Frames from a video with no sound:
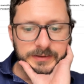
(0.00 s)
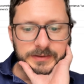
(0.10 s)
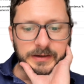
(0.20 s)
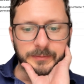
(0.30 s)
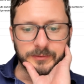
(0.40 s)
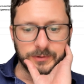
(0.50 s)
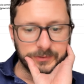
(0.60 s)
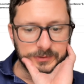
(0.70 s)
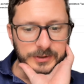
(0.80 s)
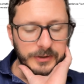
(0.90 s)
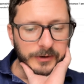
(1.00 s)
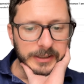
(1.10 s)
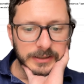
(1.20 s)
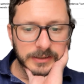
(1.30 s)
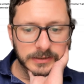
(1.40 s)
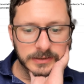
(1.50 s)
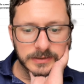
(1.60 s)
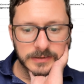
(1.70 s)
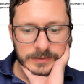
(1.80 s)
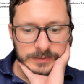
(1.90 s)
Let's see what happens when we do generate.
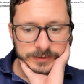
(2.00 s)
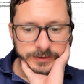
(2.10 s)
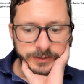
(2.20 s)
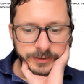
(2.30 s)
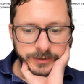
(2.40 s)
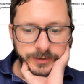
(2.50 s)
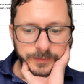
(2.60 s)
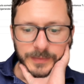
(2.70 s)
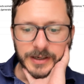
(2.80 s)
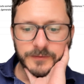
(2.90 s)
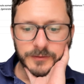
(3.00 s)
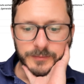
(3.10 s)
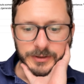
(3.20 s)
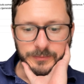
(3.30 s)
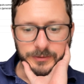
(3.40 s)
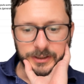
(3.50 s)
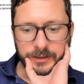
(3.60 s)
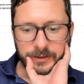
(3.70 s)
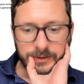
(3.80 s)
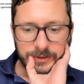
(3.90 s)
Mindful Meal
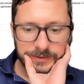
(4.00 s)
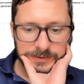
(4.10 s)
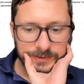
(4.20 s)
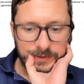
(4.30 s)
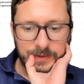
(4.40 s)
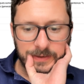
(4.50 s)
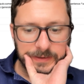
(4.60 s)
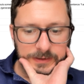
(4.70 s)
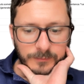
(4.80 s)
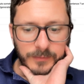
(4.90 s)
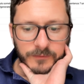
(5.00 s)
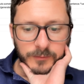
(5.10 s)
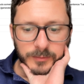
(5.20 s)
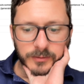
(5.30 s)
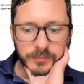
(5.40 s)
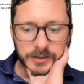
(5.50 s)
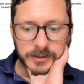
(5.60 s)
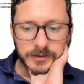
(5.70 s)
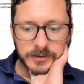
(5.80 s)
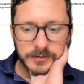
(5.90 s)
Planner. Mindful Meal
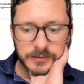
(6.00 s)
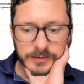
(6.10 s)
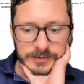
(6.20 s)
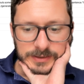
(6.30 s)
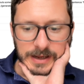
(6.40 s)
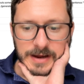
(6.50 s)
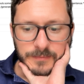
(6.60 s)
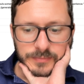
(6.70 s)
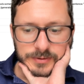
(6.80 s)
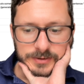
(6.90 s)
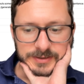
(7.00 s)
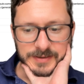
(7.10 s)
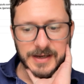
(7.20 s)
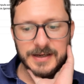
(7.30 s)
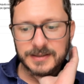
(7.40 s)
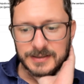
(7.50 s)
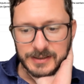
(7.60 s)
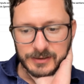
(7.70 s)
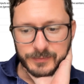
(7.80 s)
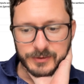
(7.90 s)
Planner is an app designed to
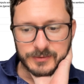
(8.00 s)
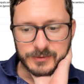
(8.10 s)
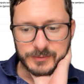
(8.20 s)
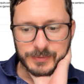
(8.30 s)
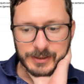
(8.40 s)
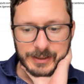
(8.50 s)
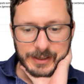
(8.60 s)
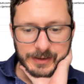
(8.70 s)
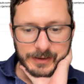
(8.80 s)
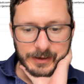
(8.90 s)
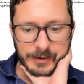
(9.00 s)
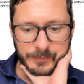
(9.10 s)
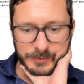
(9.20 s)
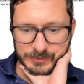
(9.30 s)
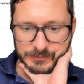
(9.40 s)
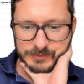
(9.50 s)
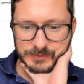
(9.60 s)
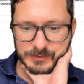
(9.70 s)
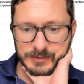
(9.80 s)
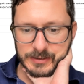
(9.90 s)
help users plan their
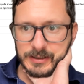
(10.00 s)
meals